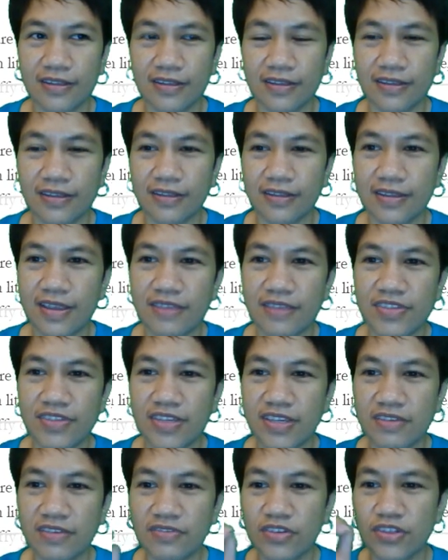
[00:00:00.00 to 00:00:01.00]
They even
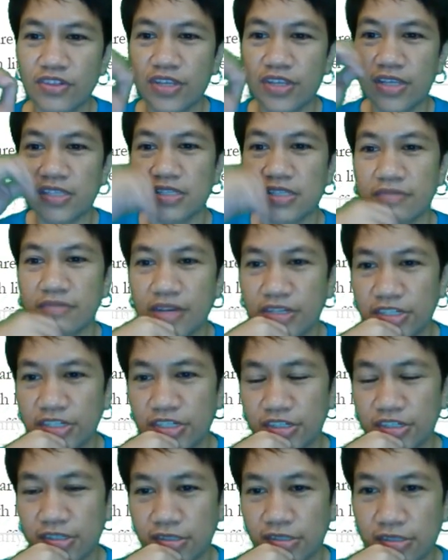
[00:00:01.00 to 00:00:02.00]
give you the
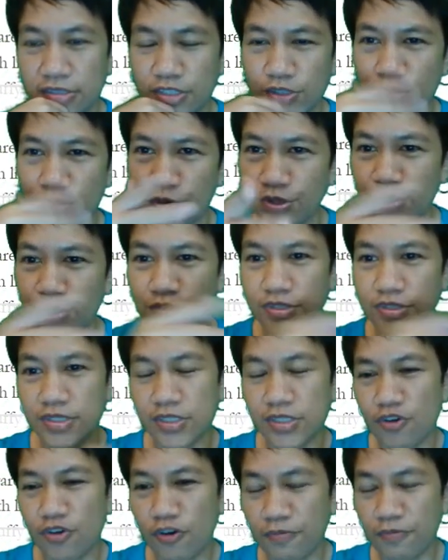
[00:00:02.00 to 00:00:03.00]
instructions. So you
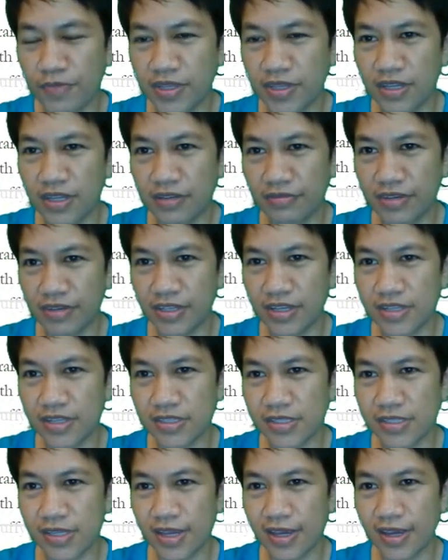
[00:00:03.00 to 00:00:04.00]
just copy the
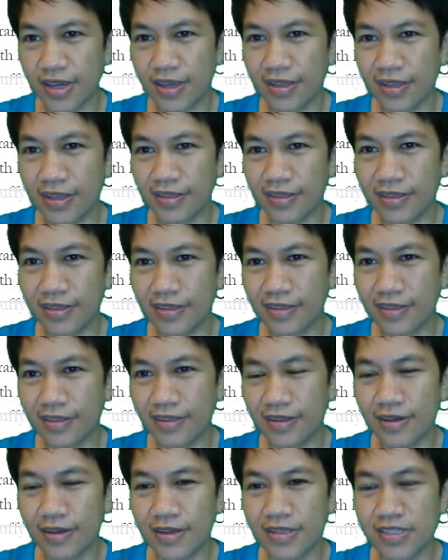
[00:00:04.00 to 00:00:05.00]
ingredients and
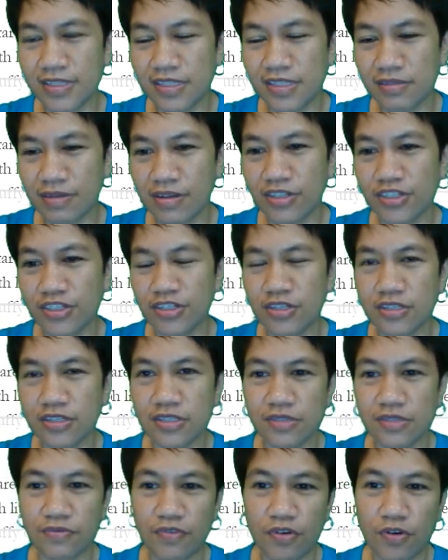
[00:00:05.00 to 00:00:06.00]
the
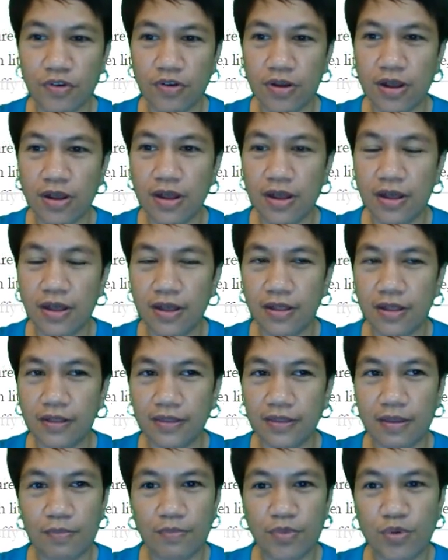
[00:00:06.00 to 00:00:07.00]
instructions for
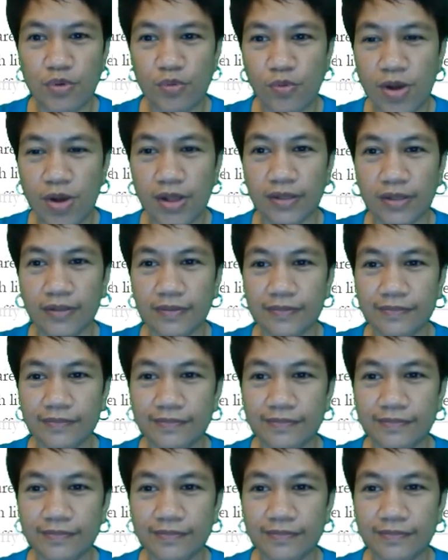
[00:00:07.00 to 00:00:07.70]
number 1.